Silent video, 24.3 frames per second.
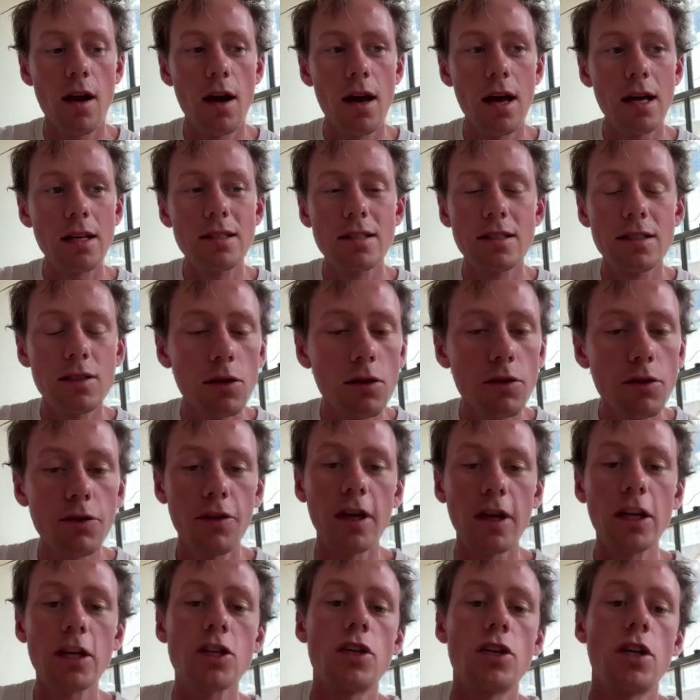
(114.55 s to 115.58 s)
It's still
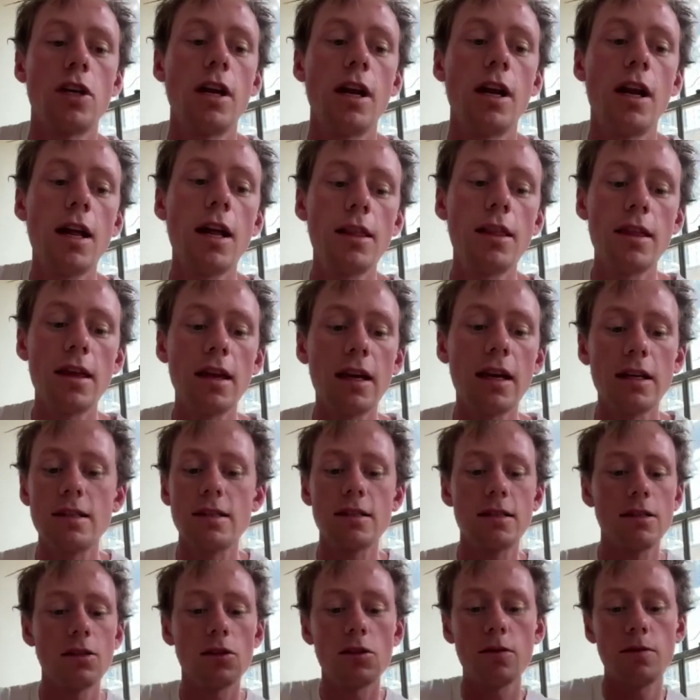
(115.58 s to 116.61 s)
fiction, and I think it's
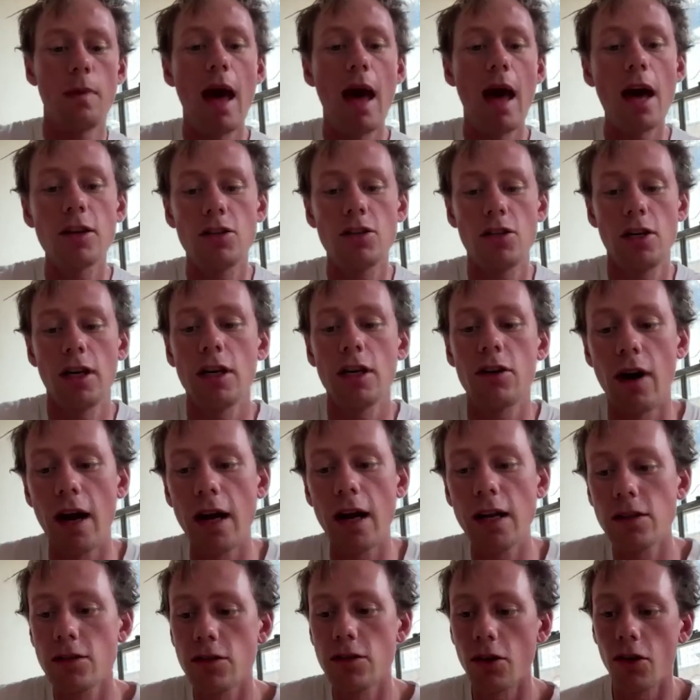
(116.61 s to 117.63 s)
still magic,
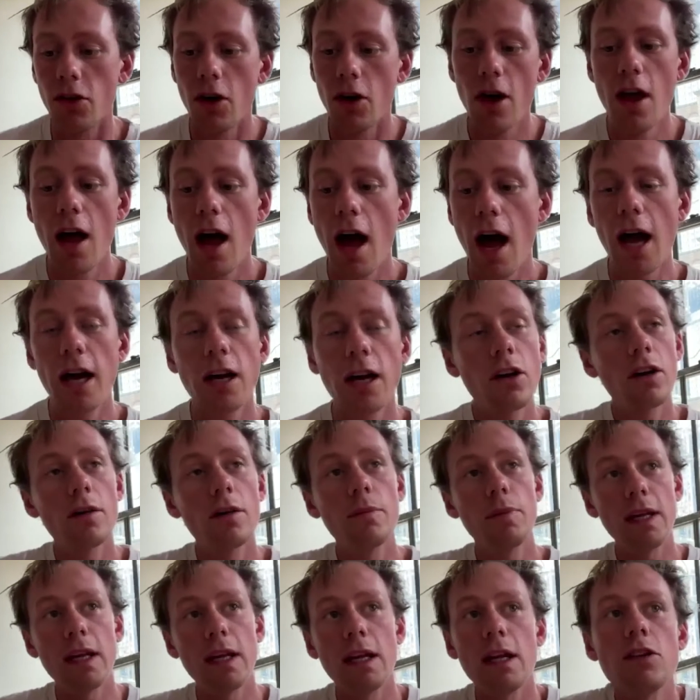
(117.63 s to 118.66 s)
right? So I
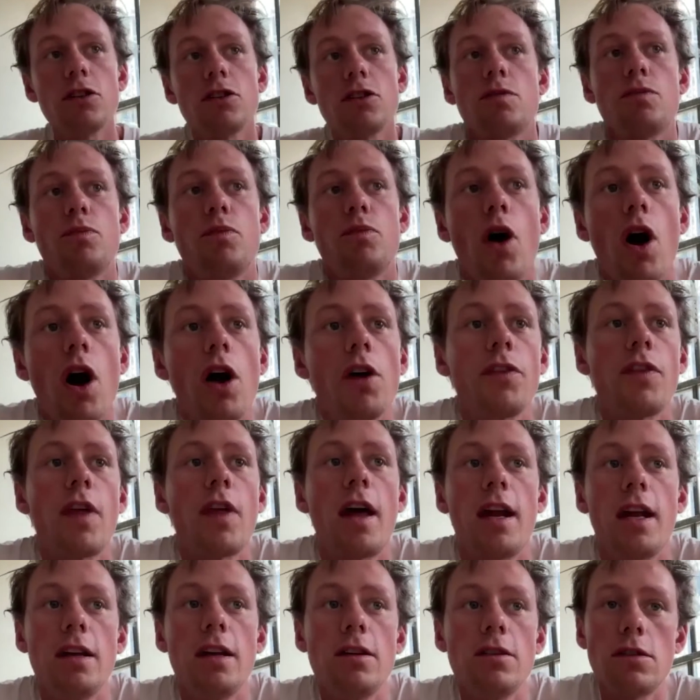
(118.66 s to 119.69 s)
completely just brought
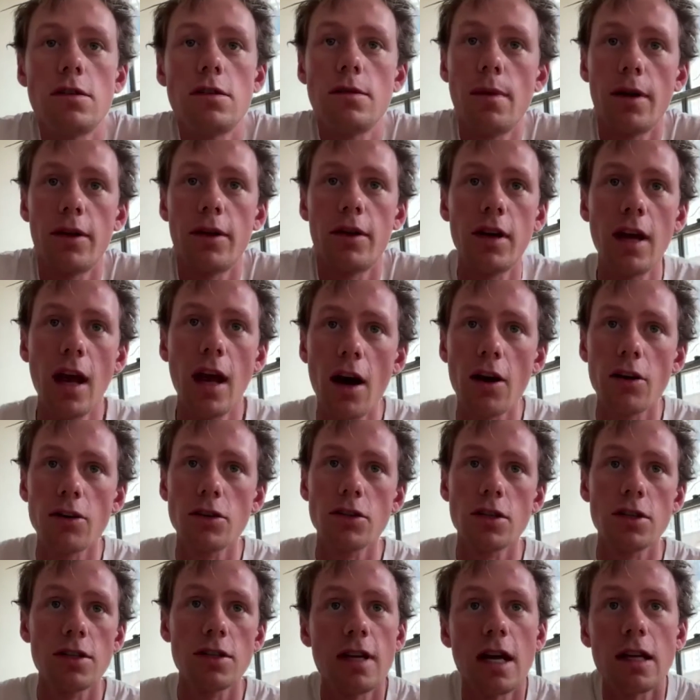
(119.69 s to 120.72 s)
that into Mother Couch
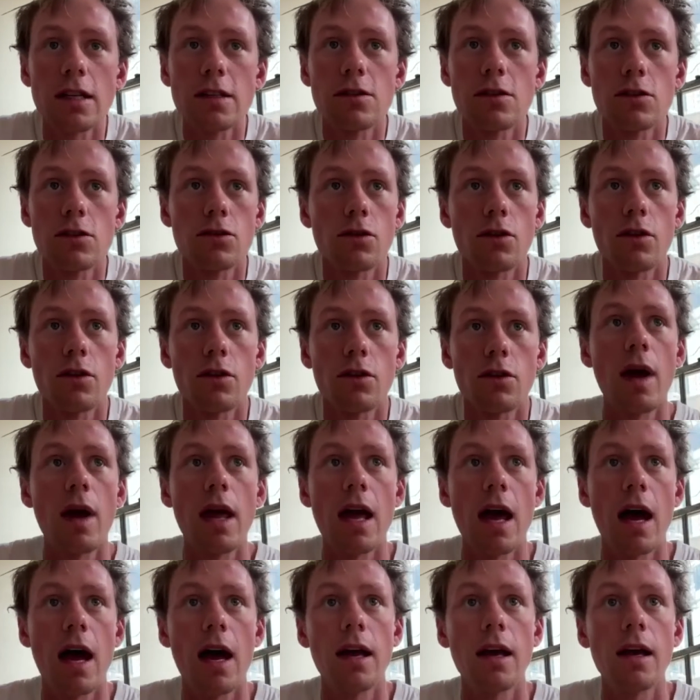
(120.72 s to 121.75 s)
because that's the sort of
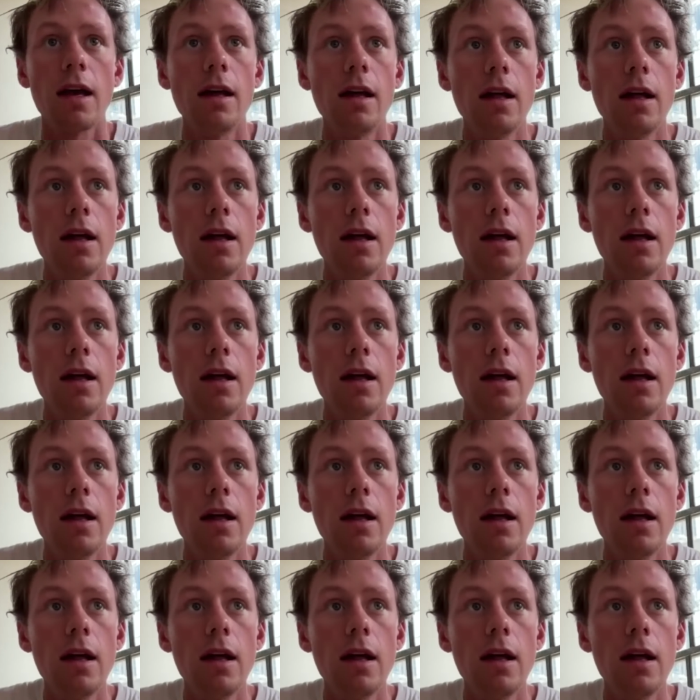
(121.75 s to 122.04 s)
way I